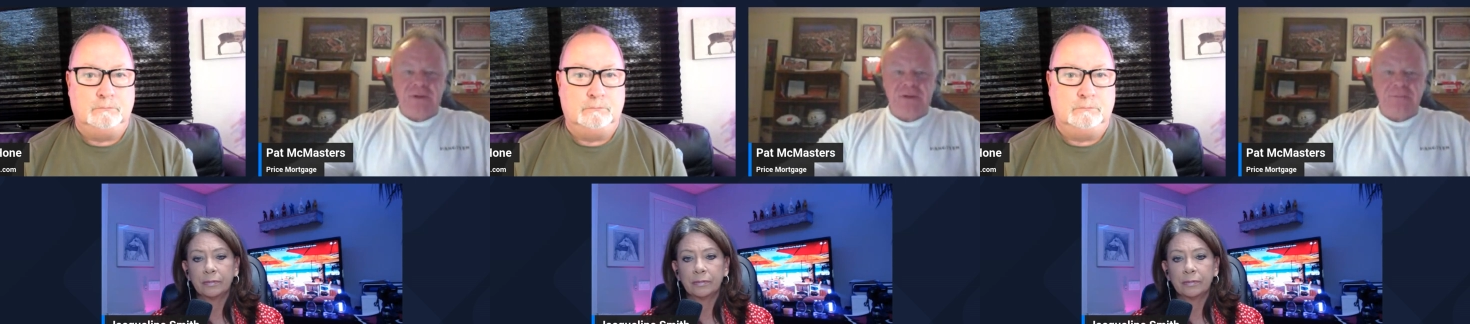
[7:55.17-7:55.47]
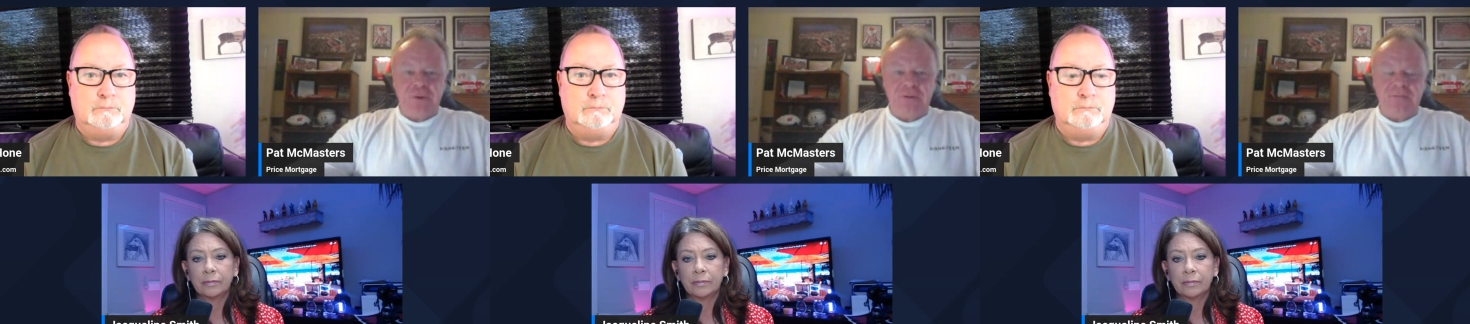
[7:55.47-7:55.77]
Speaker 1: to
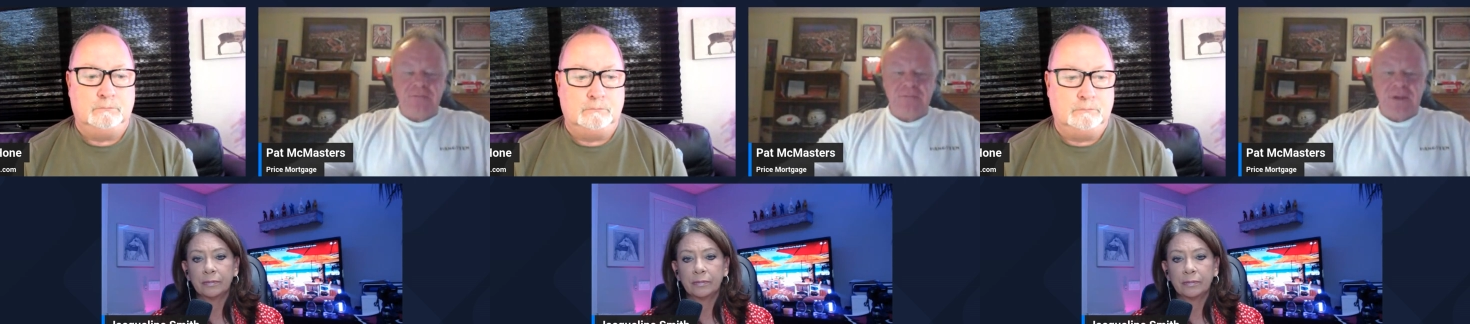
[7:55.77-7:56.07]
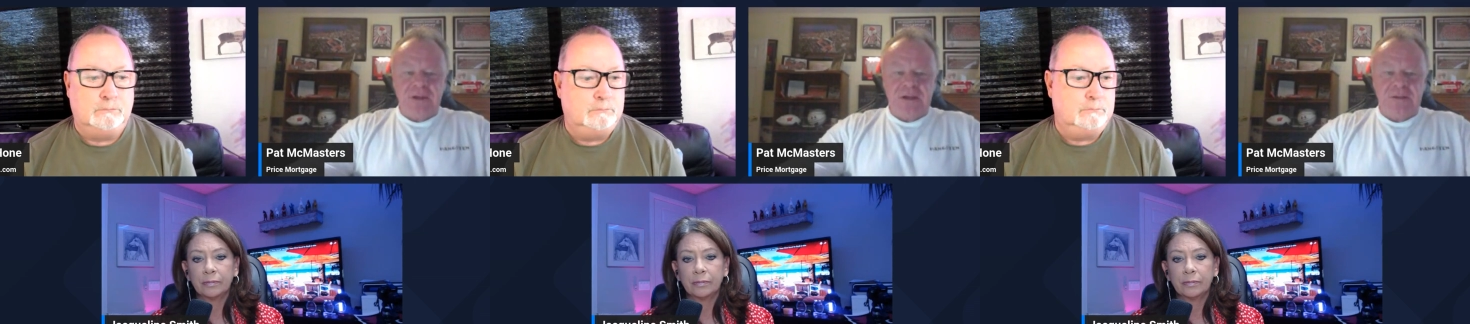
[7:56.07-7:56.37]
put, you
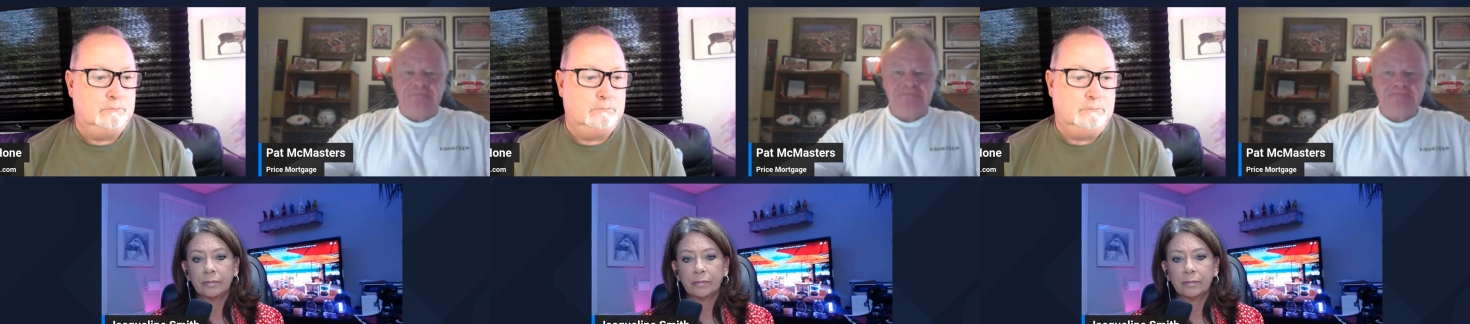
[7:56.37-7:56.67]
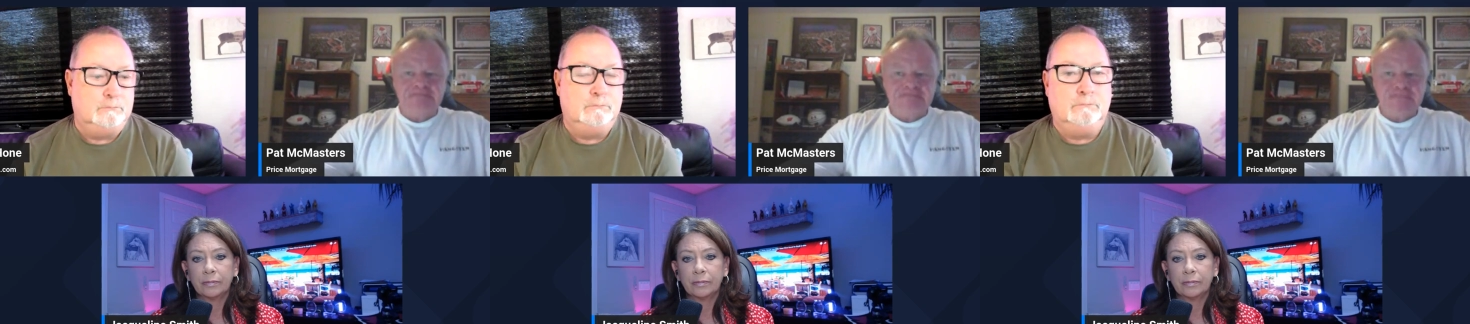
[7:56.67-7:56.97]

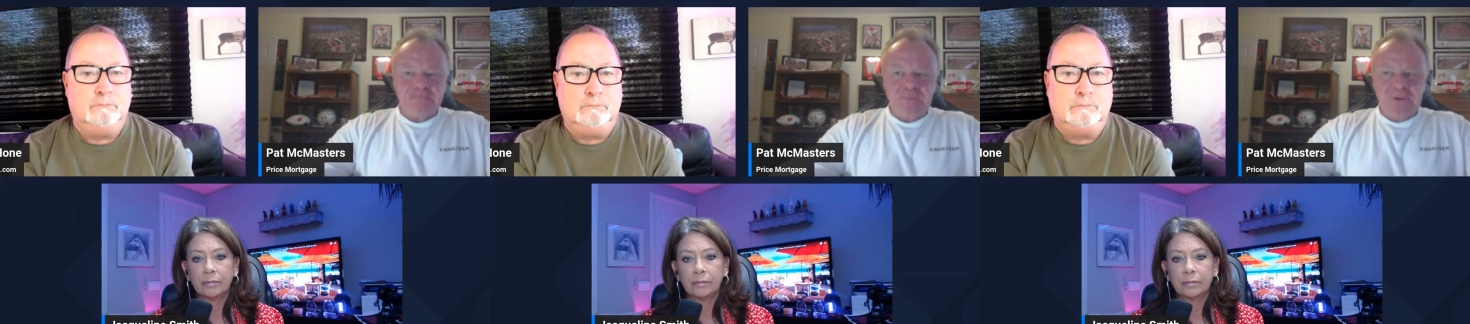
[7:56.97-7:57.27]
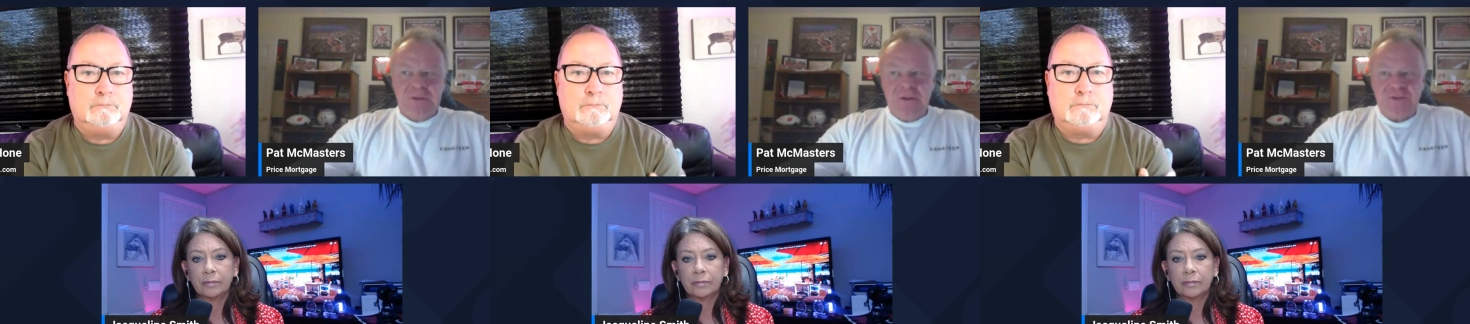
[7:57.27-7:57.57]

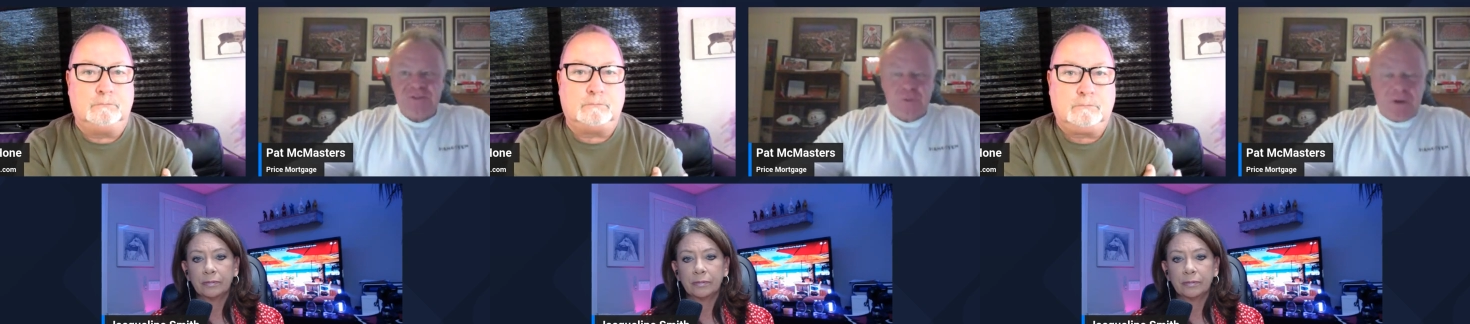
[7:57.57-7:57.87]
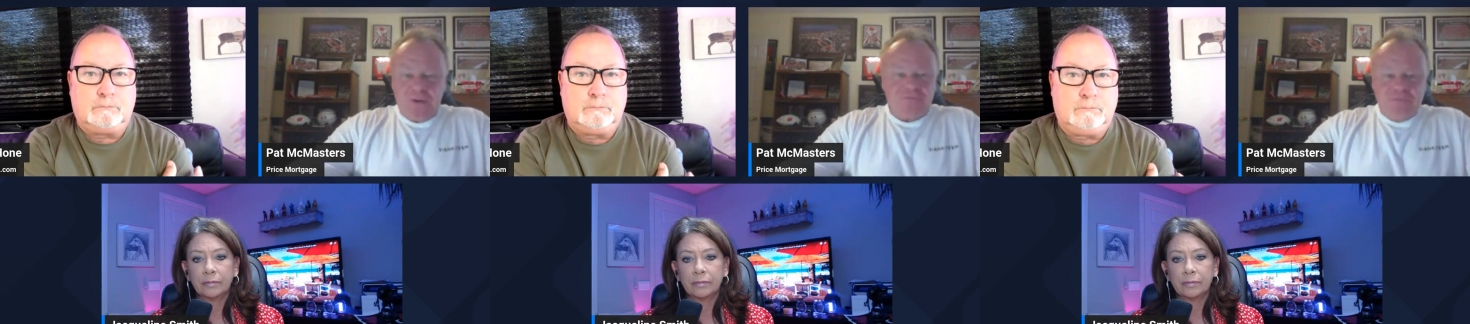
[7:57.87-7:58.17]
know, just a
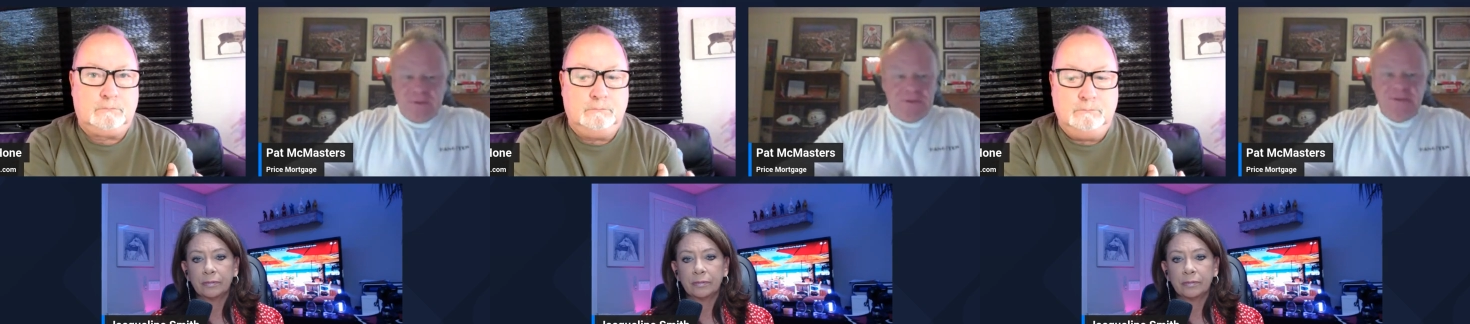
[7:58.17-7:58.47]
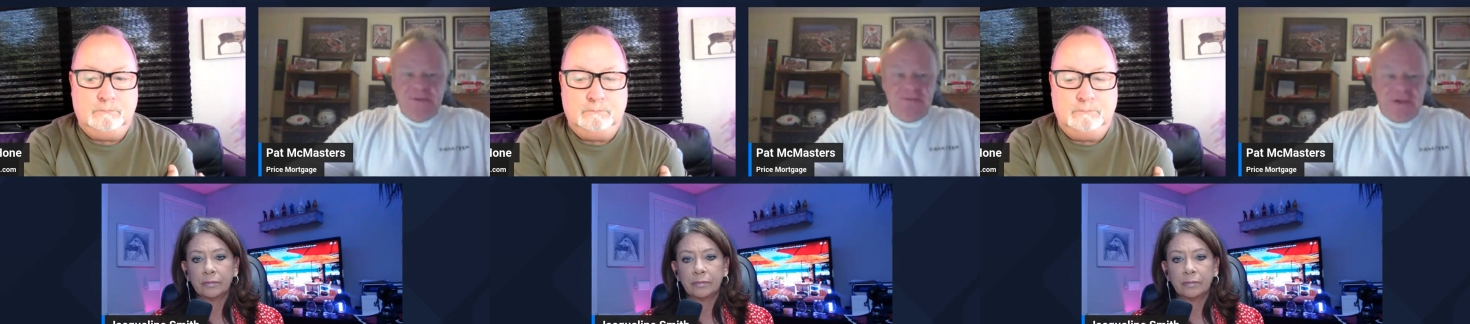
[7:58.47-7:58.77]
regular
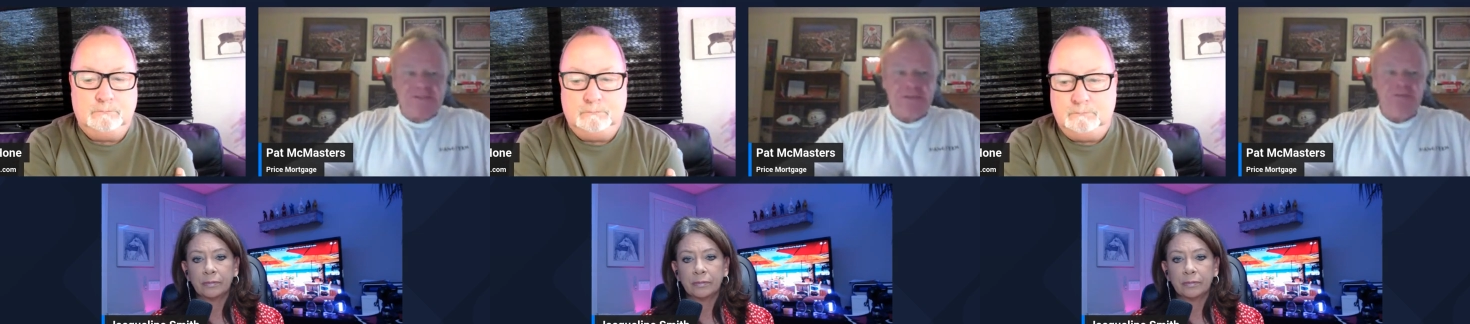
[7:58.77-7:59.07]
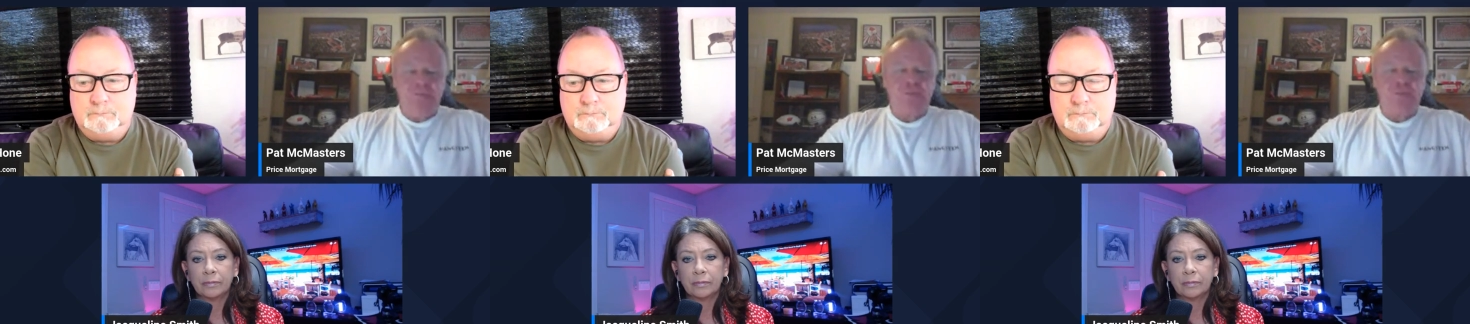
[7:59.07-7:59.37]

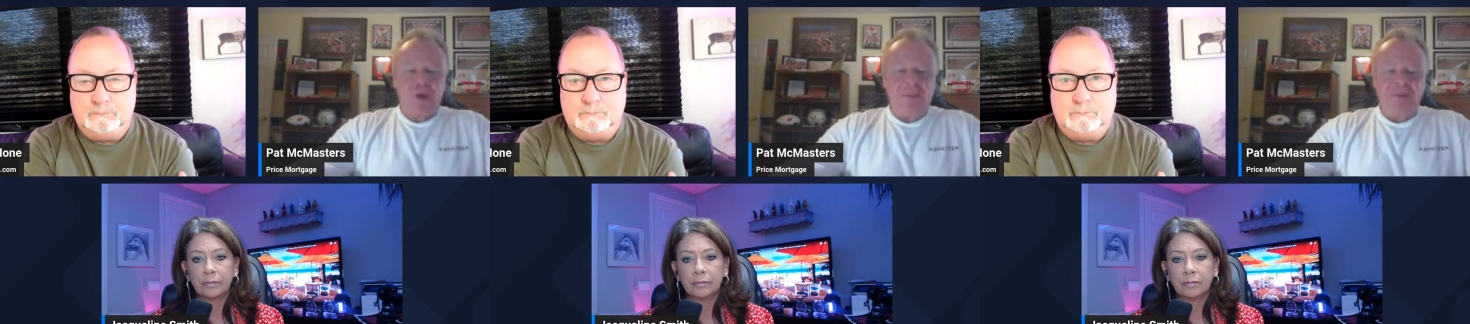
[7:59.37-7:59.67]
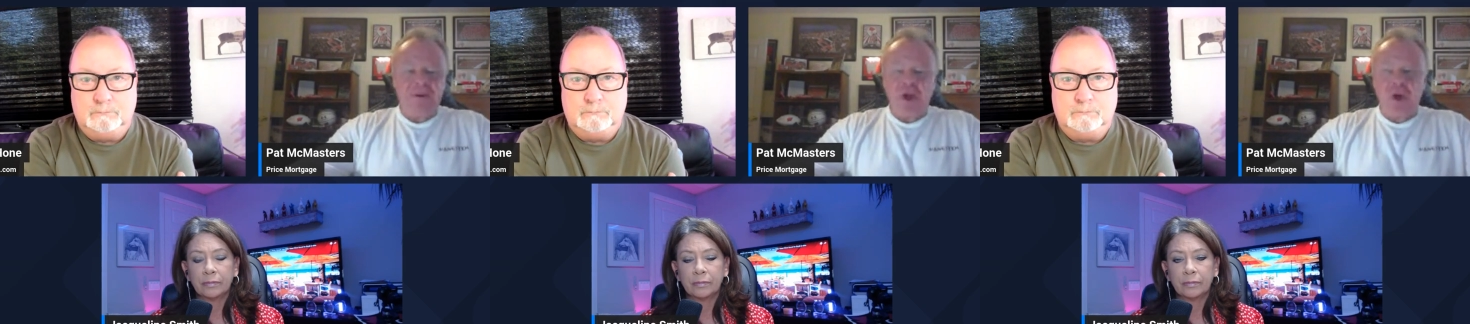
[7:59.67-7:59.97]
investment
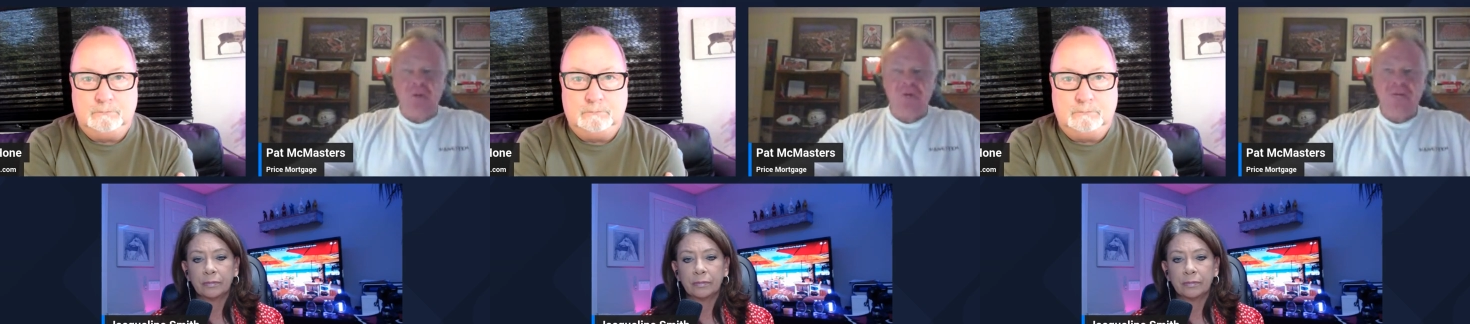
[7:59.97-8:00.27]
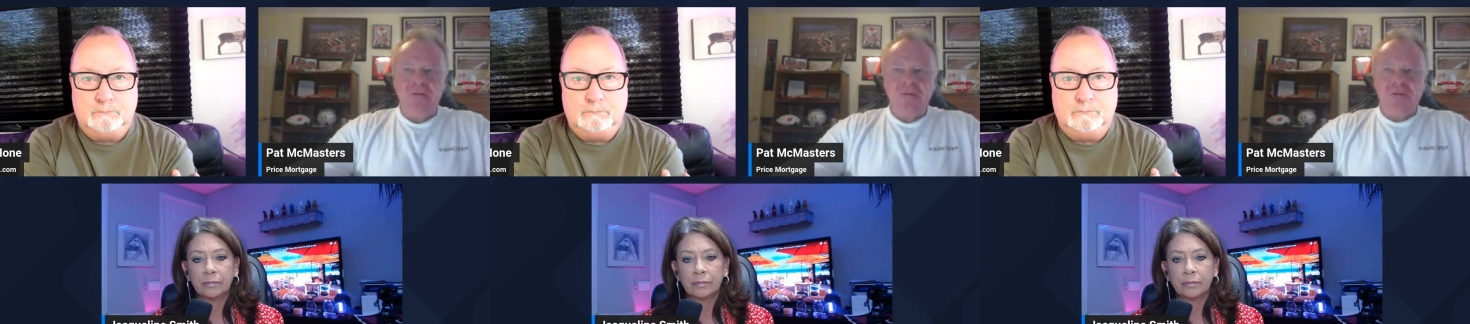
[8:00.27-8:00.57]
property
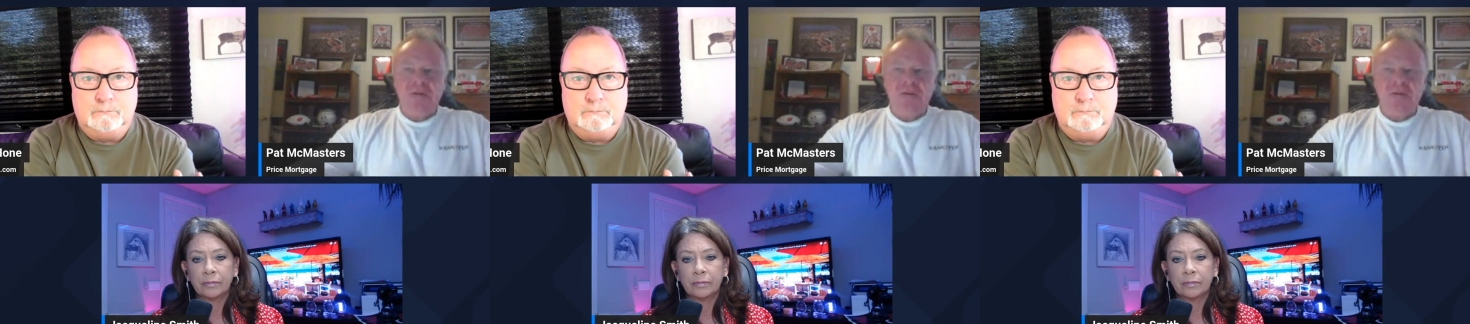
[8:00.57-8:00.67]
loan,